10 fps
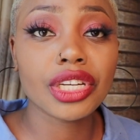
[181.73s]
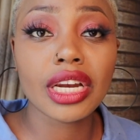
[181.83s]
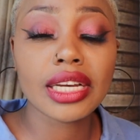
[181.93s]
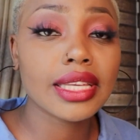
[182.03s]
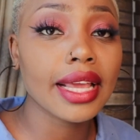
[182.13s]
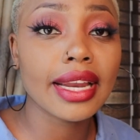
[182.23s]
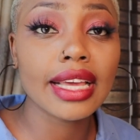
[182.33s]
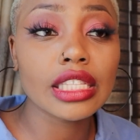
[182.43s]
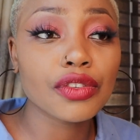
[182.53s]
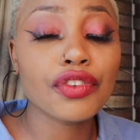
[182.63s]
in
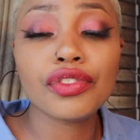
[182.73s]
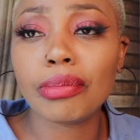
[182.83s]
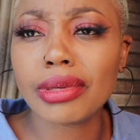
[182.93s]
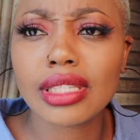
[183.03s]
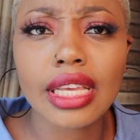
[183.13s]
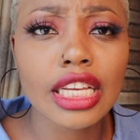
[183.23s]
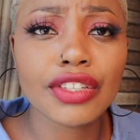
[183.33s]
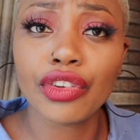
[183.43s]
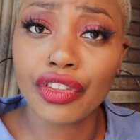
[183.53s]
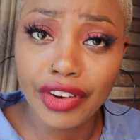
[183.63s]
attendance,
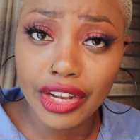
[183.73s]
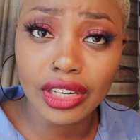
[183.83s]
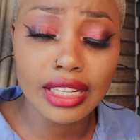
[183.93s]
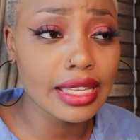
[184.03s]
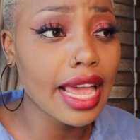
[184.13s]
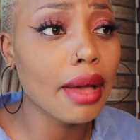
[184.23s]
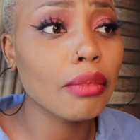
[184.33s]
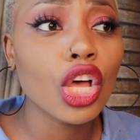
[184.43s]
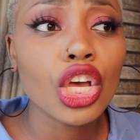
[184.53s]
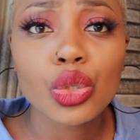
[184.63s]
50% for the final
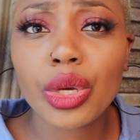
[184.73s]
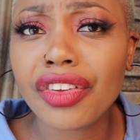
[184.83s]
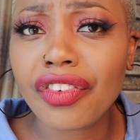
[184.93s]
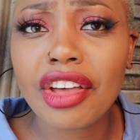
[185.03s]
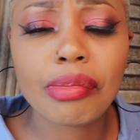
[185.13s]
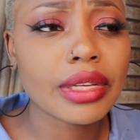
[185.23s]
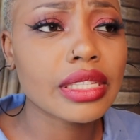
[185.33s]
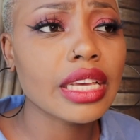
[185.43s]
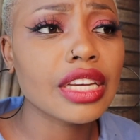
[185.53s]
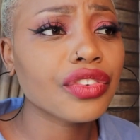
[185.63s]
exam,
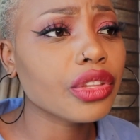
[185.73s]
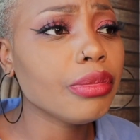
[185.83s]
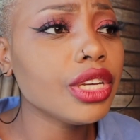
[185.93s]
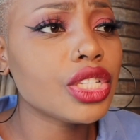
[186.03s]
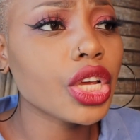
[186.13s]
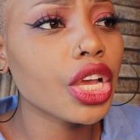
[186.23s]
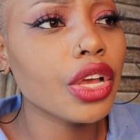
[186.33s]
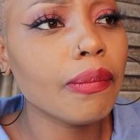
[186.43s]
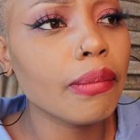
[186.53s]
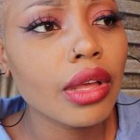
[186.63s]
25% for the
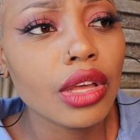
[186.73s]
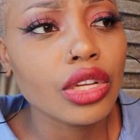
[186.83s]
midterm,